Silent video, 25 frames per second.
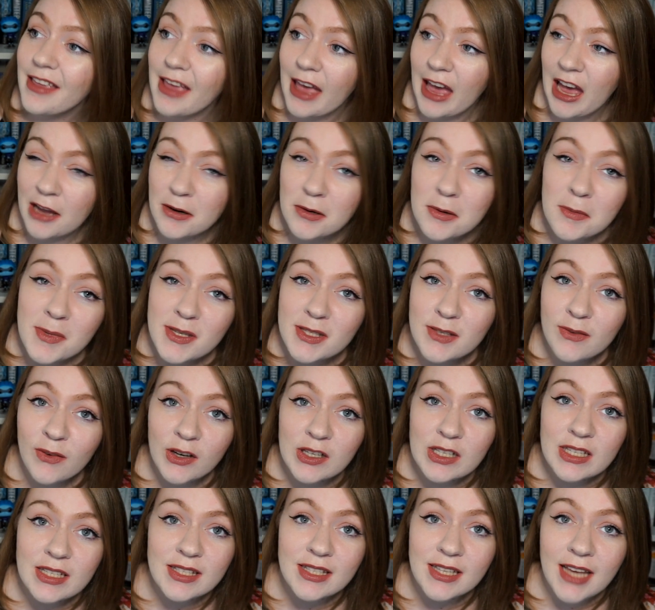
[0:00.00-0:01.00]
Adam is
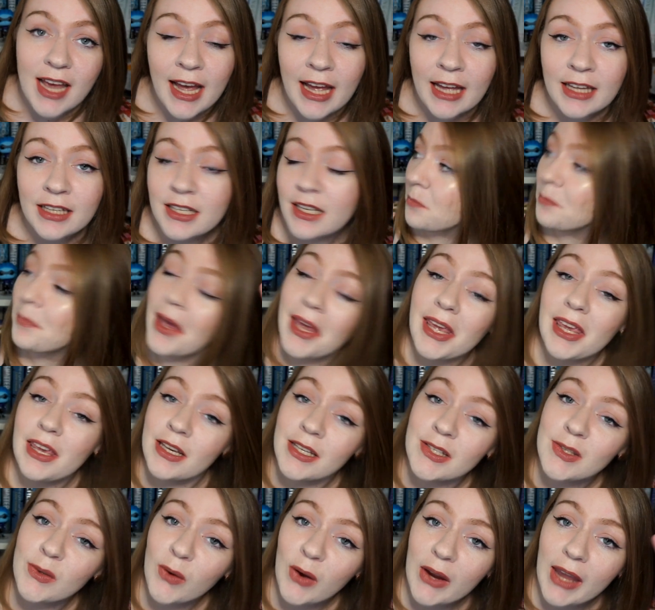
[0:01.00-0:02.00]
very sad, Becky
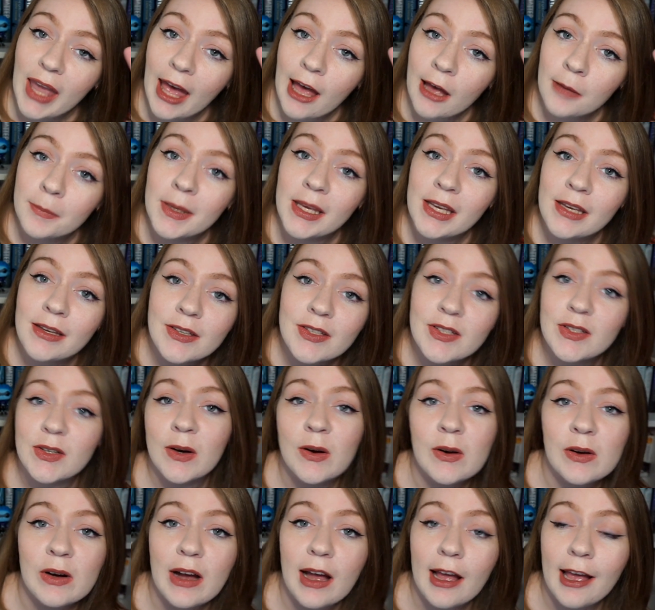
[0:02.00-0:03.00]
is very happy,
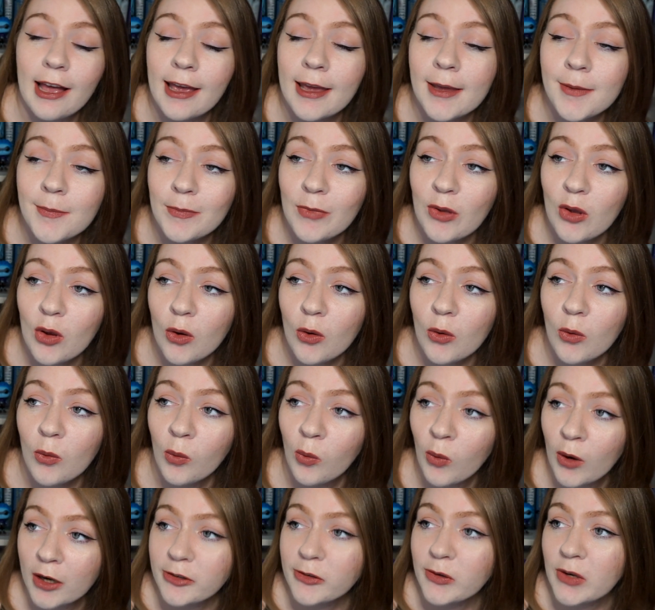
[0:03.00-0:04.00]
so I'm
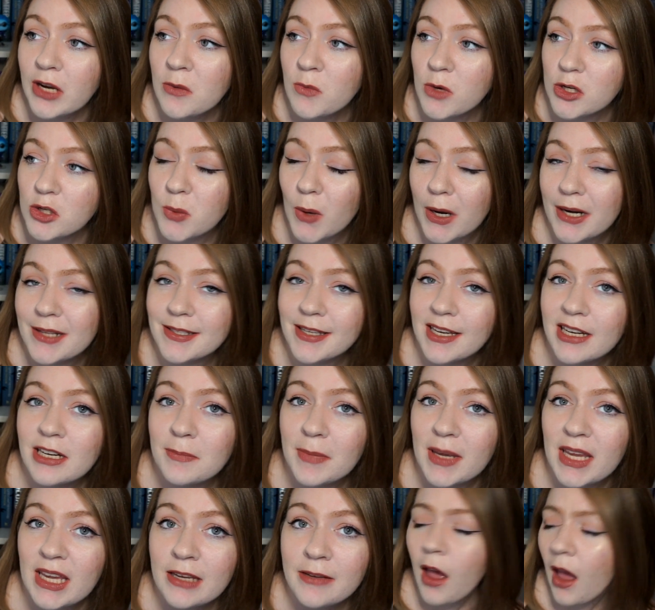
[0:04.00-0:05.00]
wondering which one it's gonna
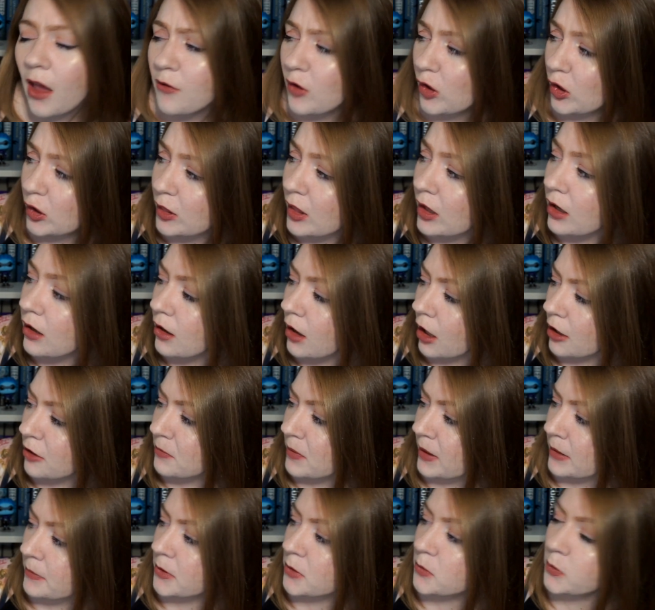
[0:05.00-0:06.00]
be. I've heard that a lot of
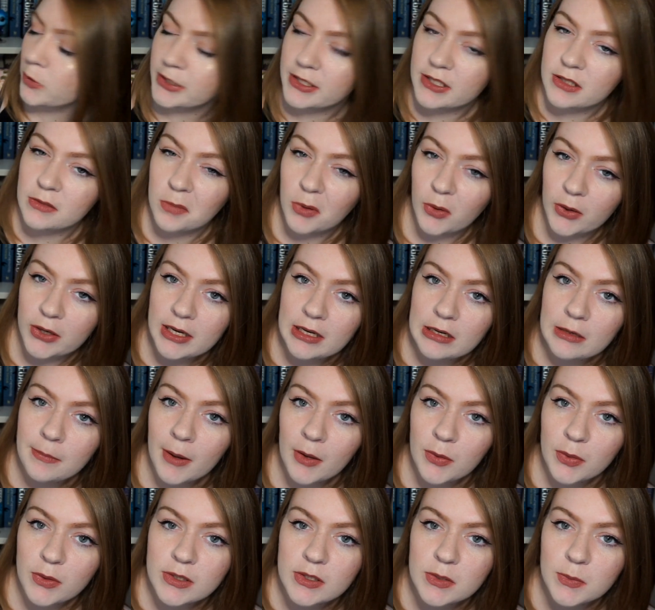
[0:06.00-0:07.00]
people were disappointed
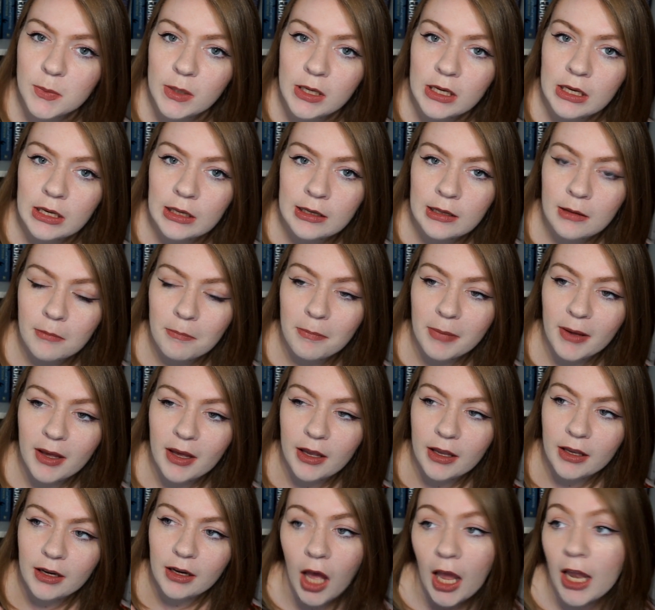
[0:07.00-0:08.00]
about this read,
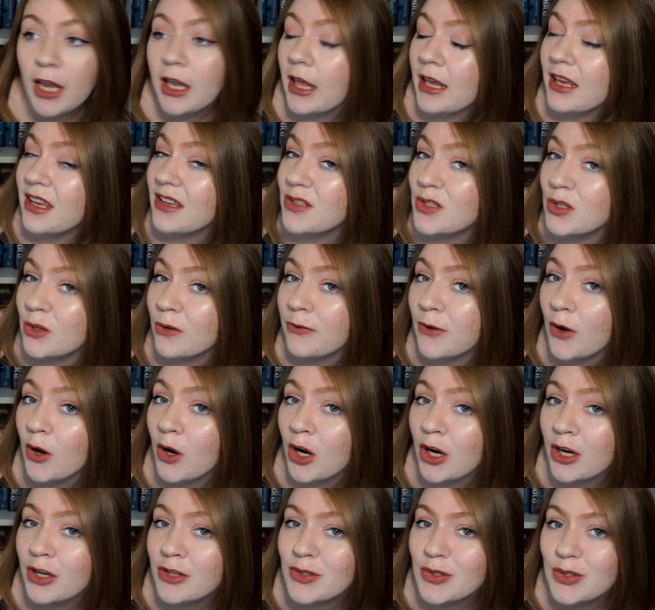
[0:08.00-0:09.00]
but I like it so
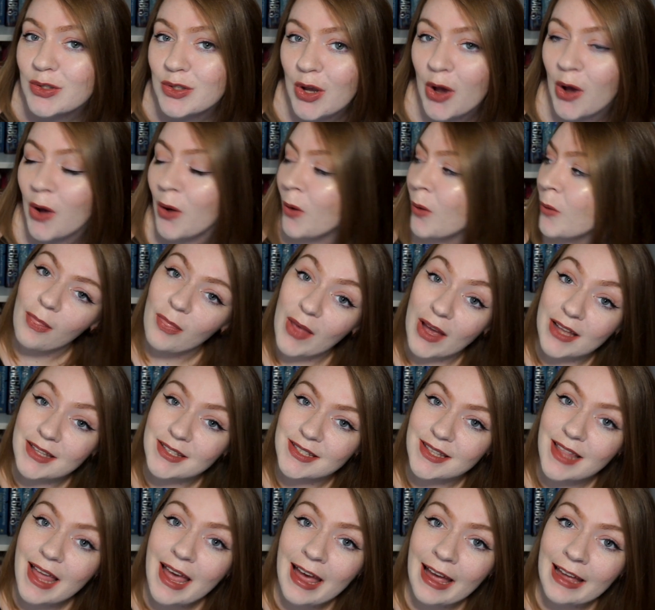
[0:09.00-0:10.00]
far, so that's
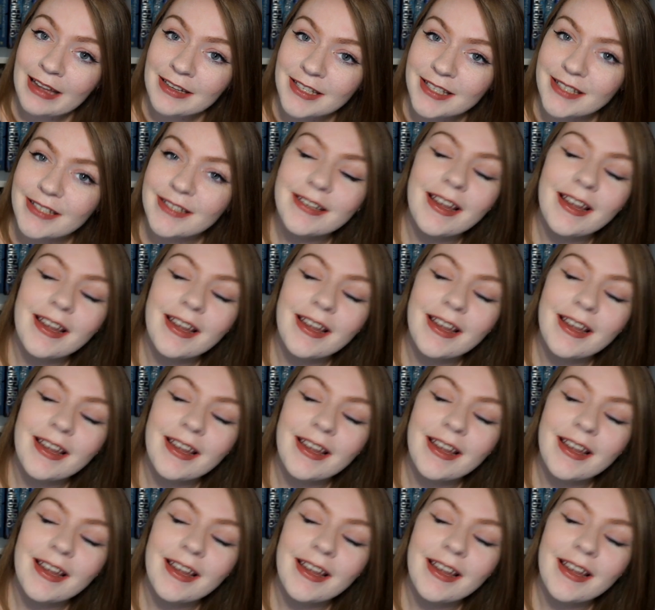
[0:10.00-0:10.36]
that.